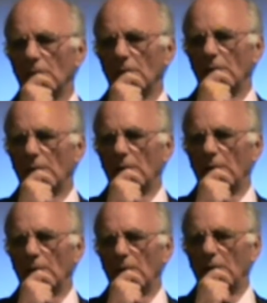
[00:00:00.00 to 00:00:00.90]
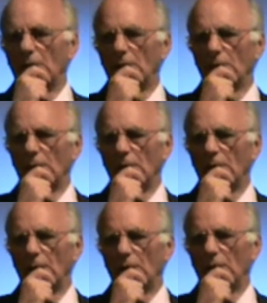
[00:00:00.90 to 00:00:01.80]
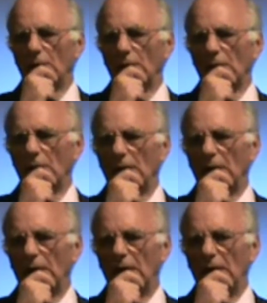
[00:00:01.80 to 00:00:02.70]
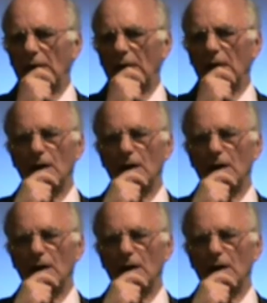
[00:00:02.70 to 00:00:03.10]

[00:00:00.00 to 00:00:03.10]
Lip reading: [no speech]